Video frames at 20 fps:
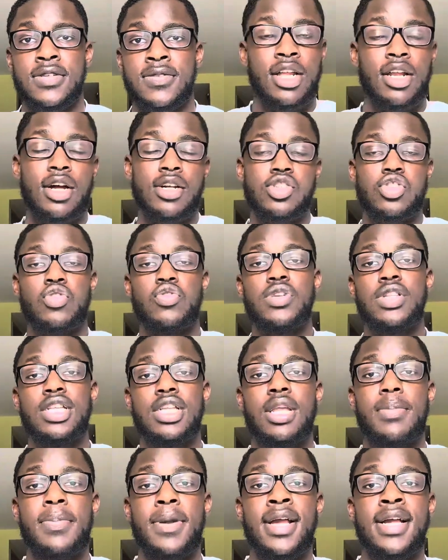It also really
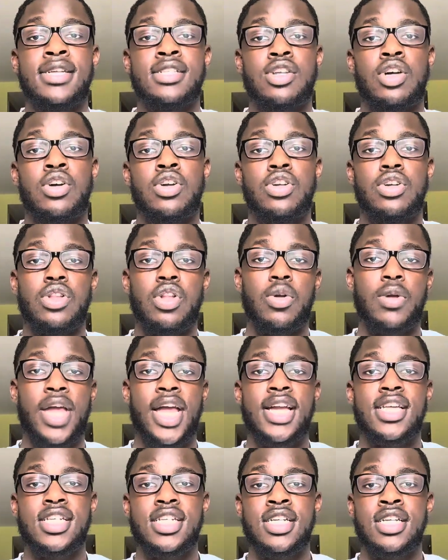depends on your
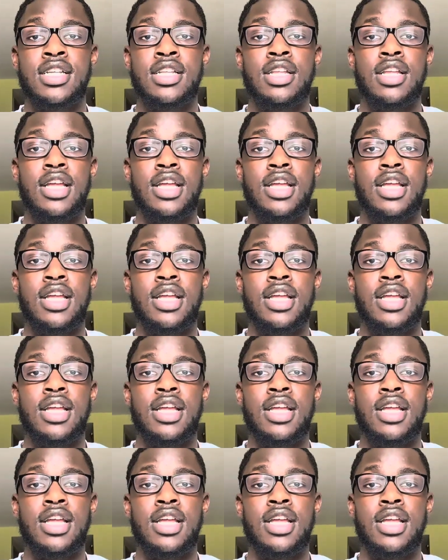location.